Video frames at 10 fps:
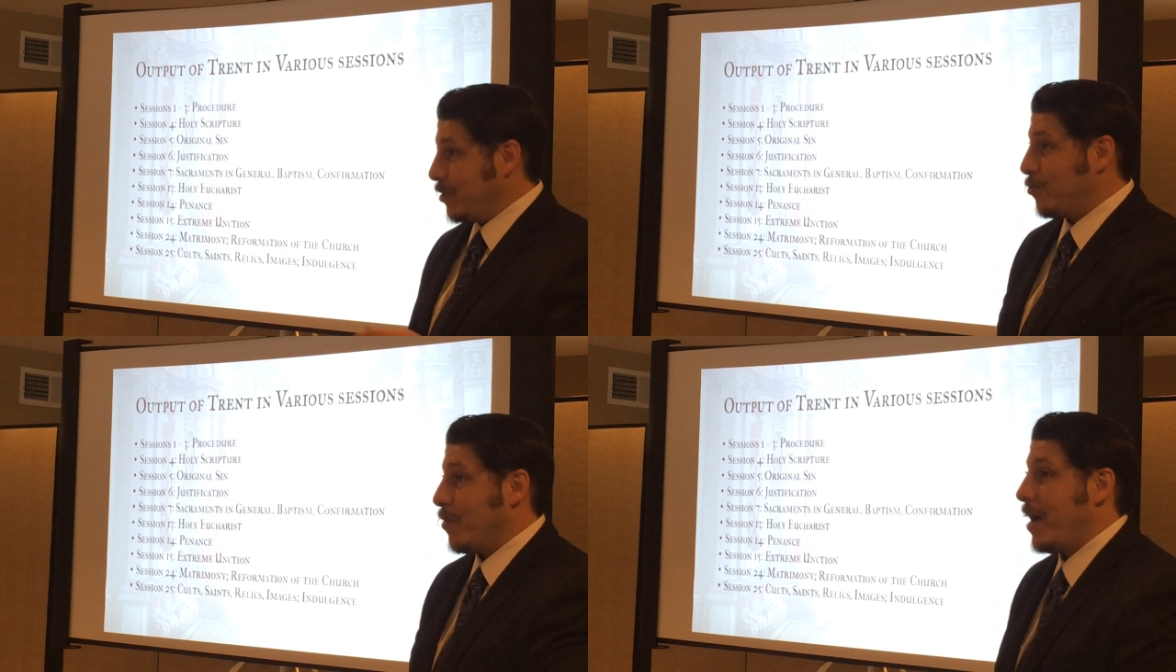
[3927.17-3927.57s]

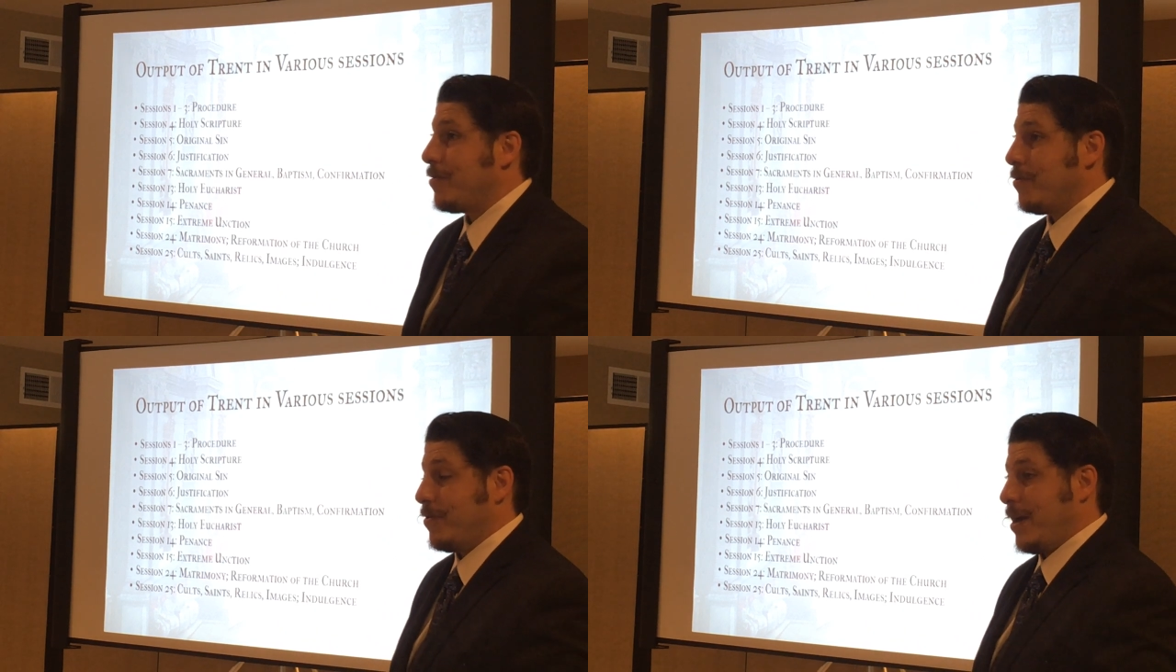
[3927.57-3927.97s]
It's
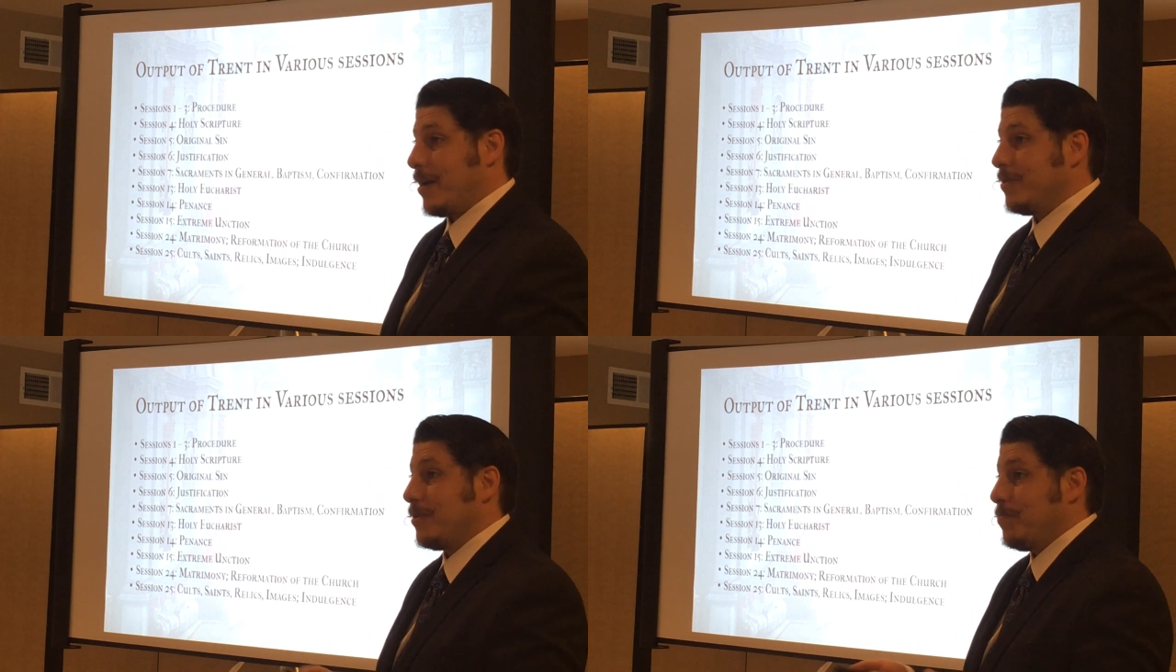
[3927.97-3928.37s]
rather
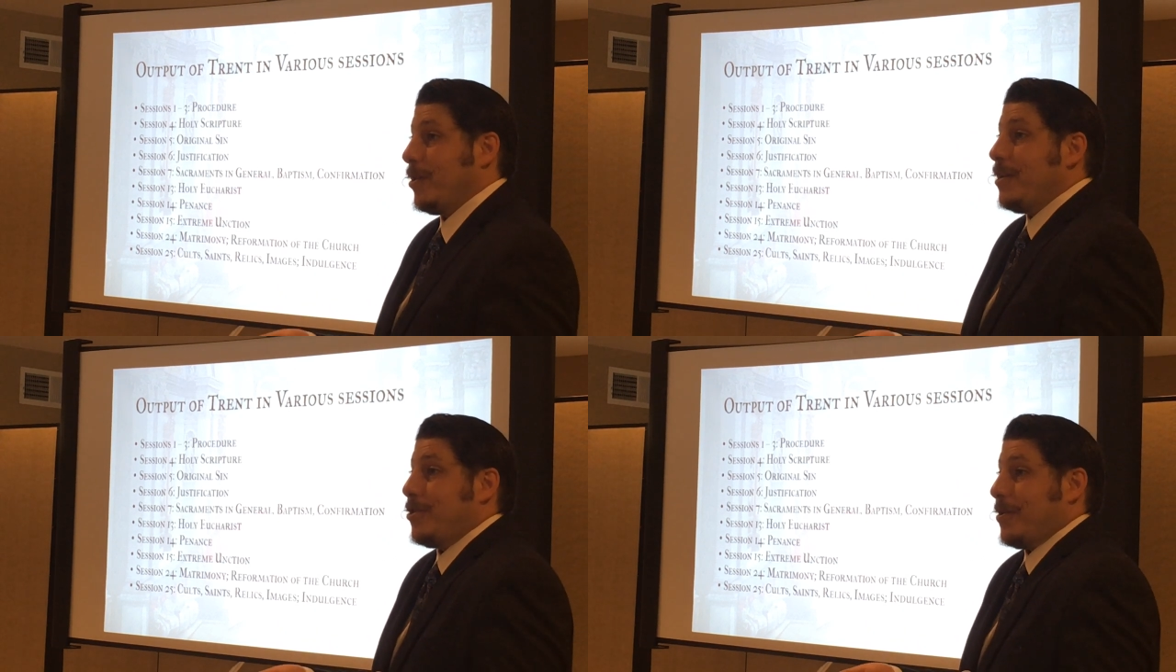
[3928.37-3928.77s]
that, because it's
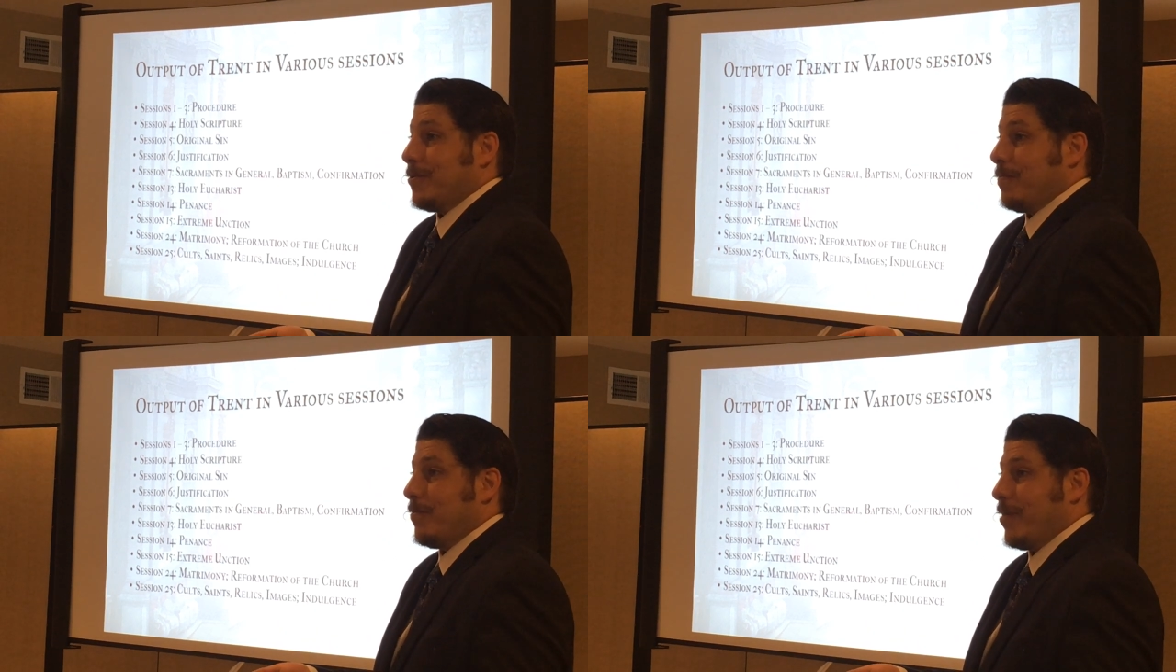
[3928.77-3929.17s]

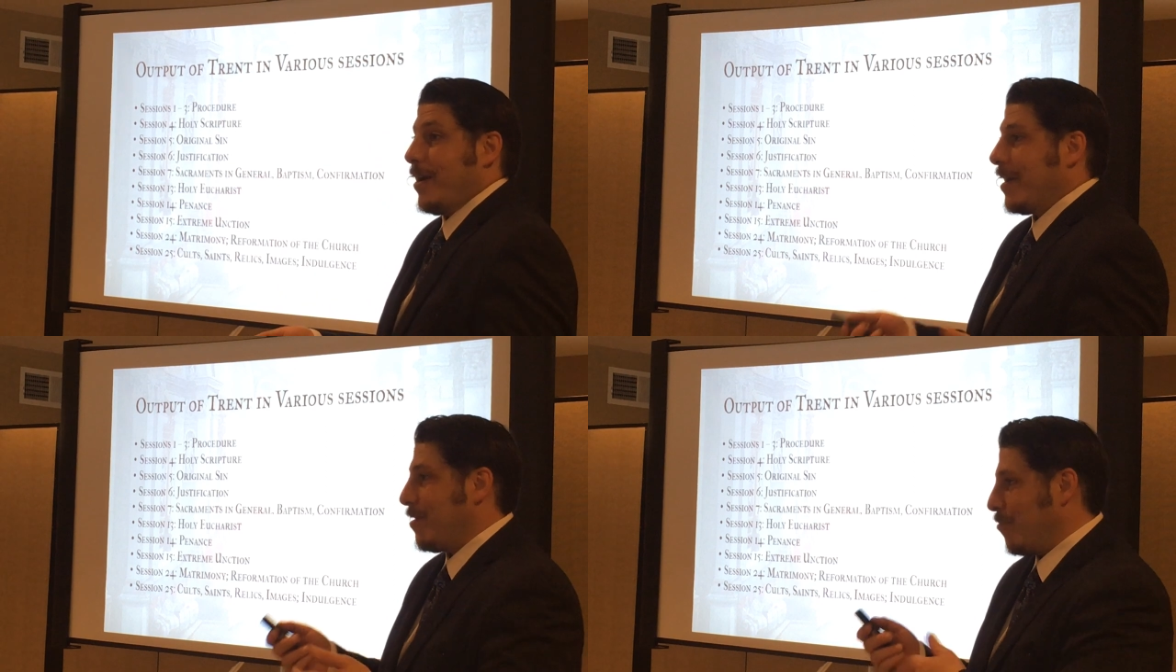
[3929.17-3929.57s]
Pelagianism,
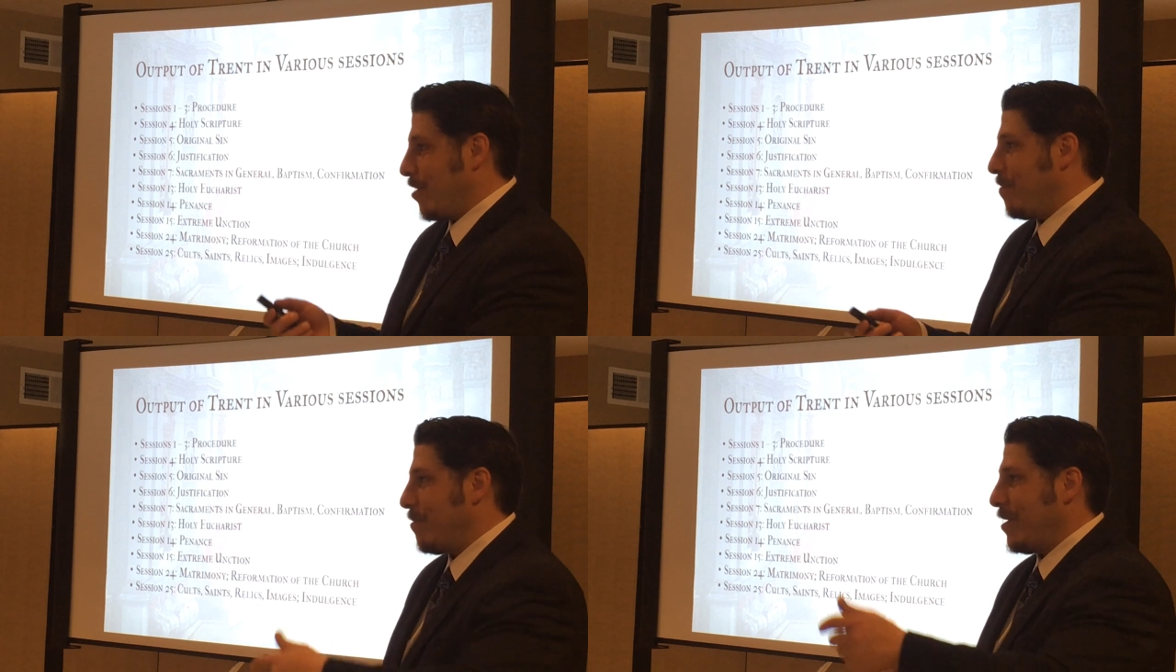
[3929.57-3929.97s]
right? I can
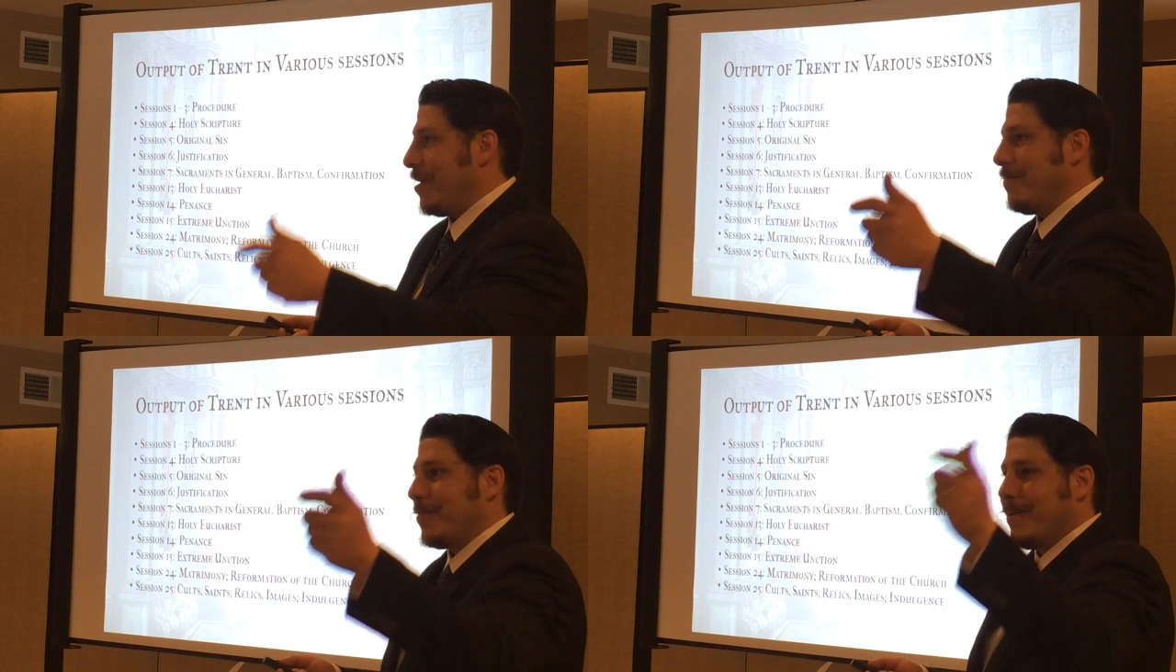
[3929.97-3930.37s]
work my way
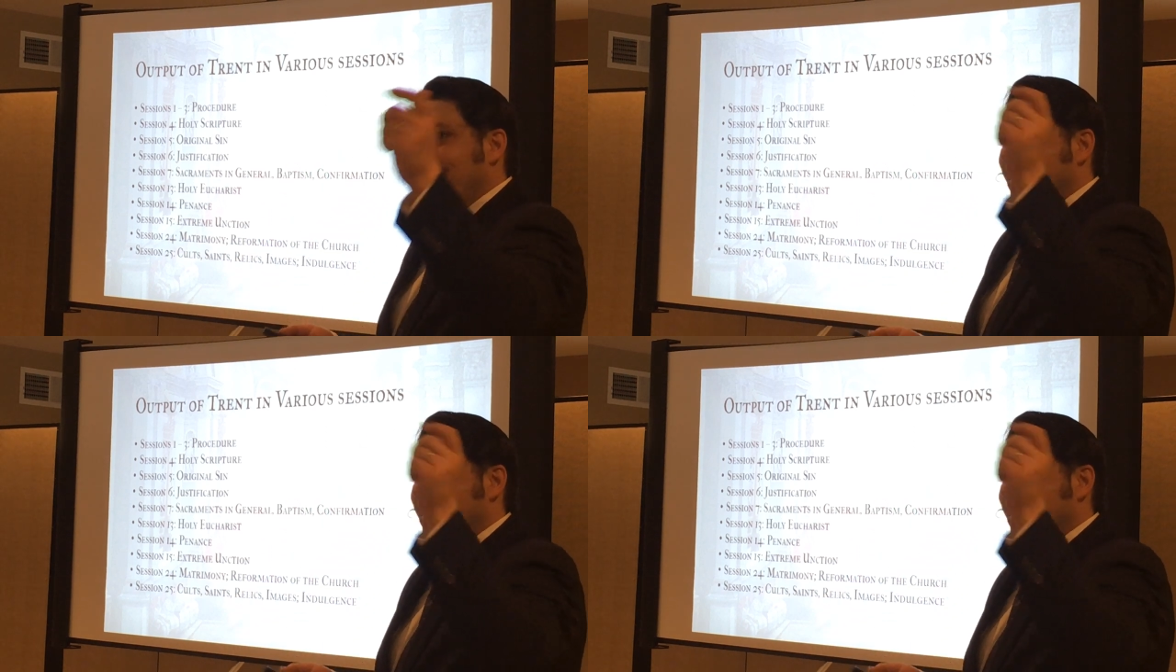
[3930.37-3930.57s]
to heaven.